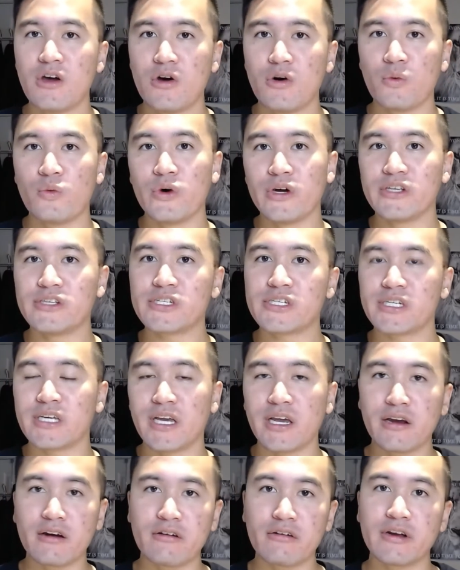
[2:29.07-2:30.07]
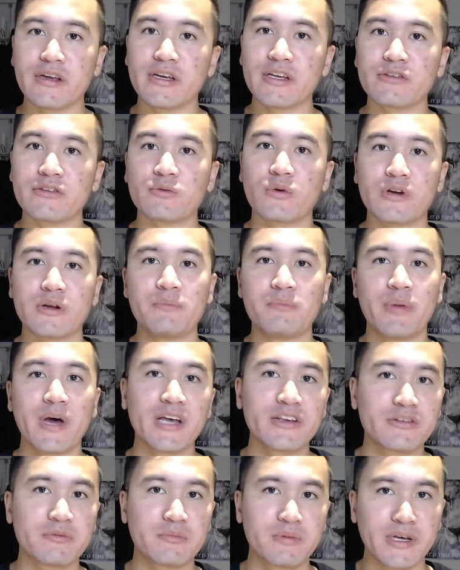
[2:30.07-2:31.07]
which areas were the
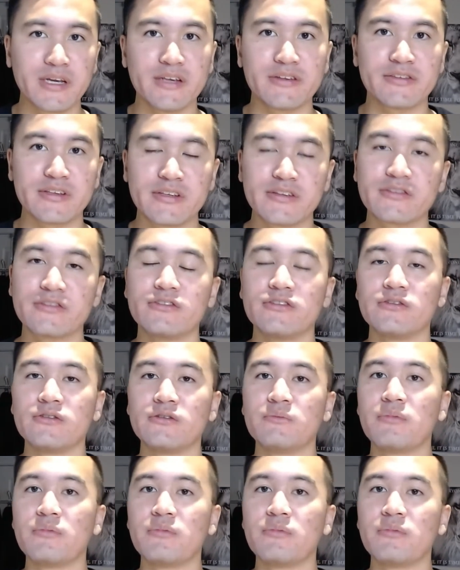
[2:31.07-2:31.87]
best places to